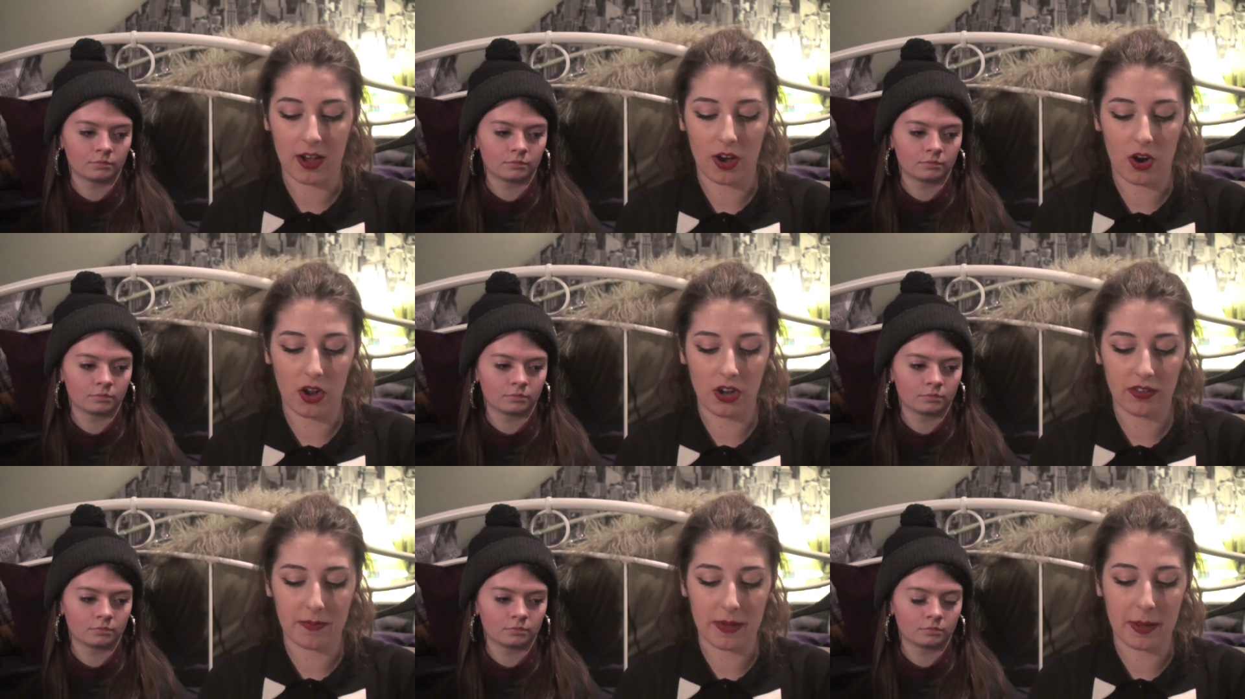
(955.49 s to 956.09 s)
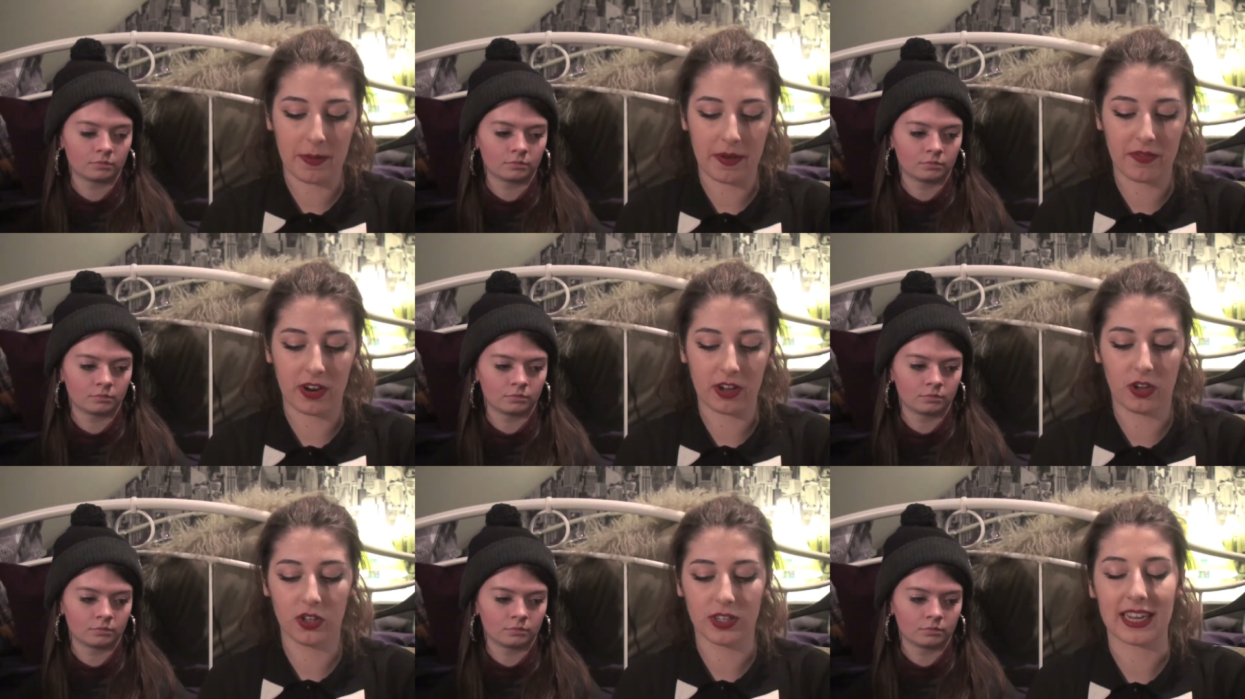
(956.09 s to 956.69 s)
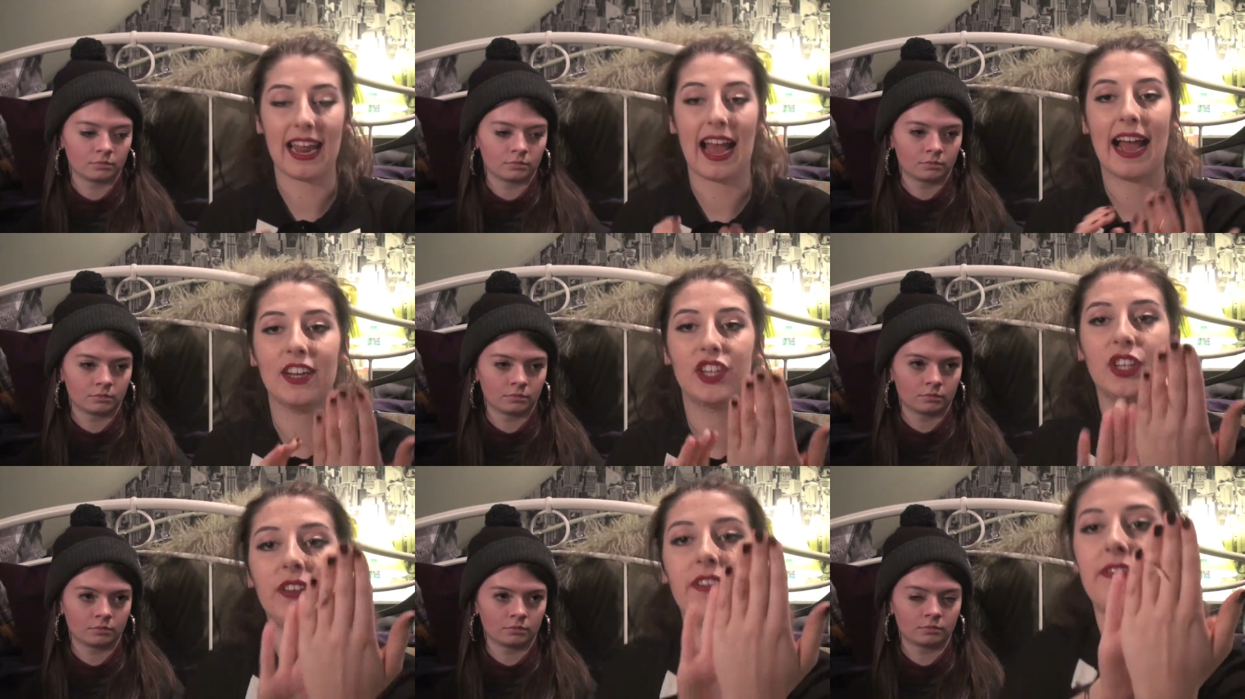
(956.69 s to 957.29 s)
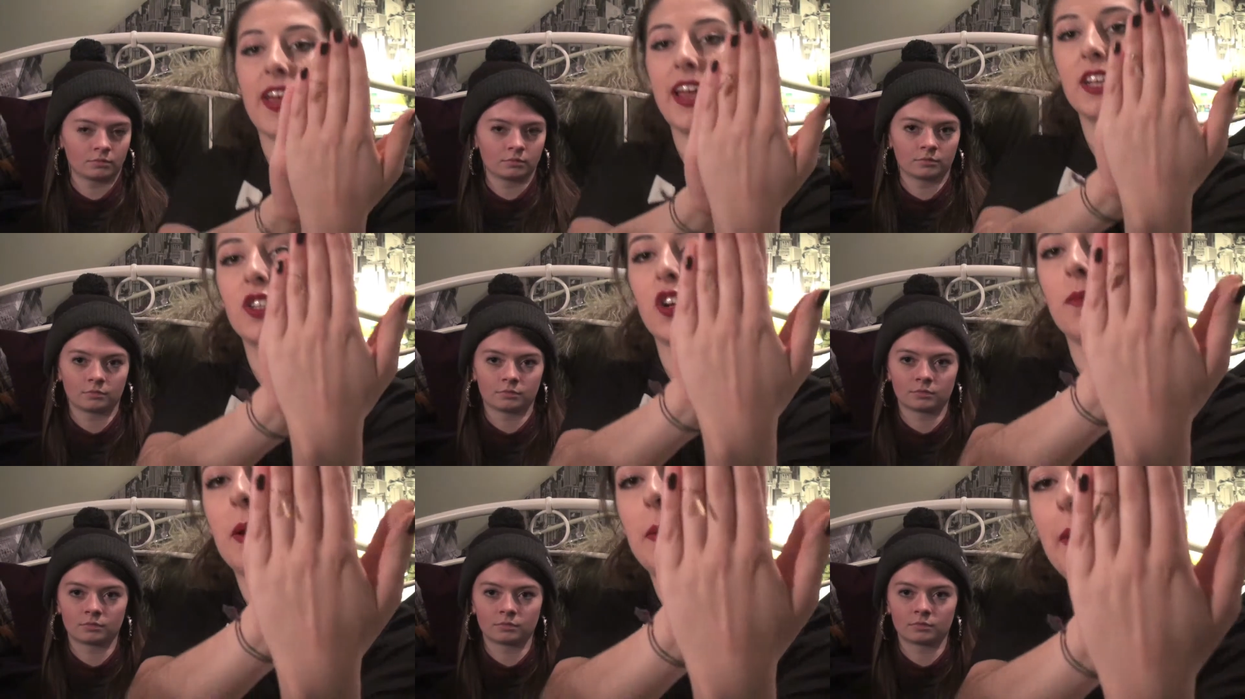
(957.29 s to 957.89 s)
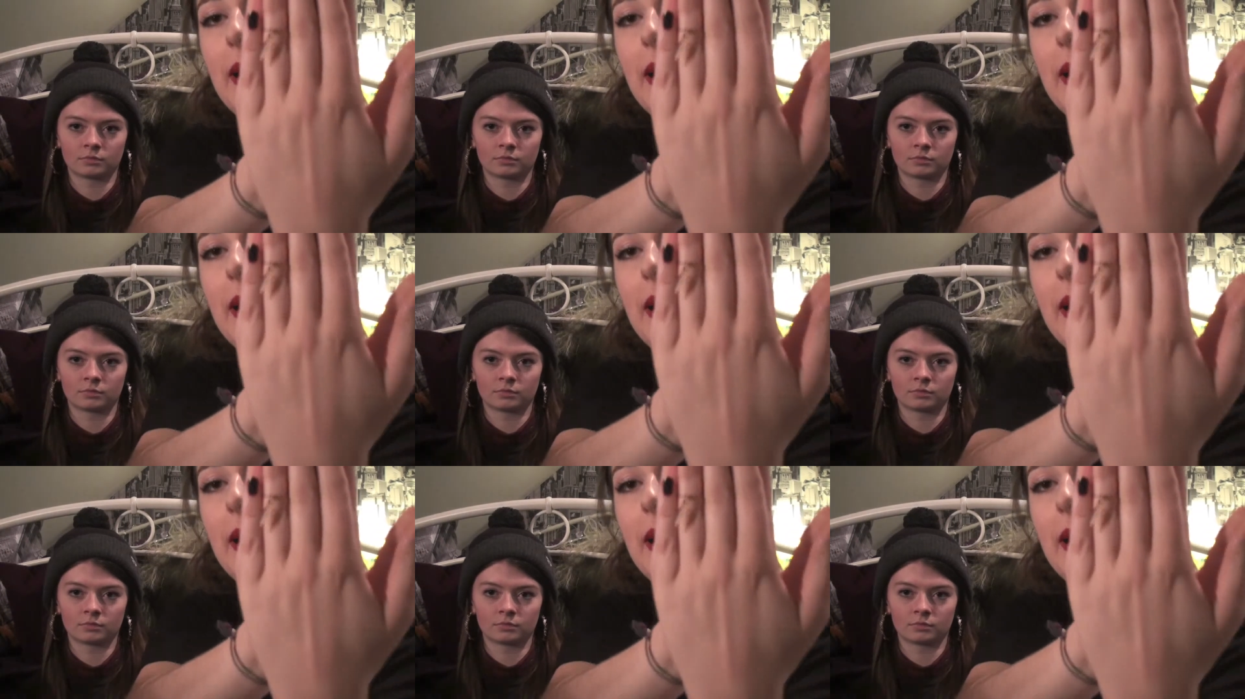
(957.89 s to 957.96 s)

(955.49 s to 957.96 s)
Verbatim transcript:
Speaker 1: all of my above knuckles, and it actually fits on my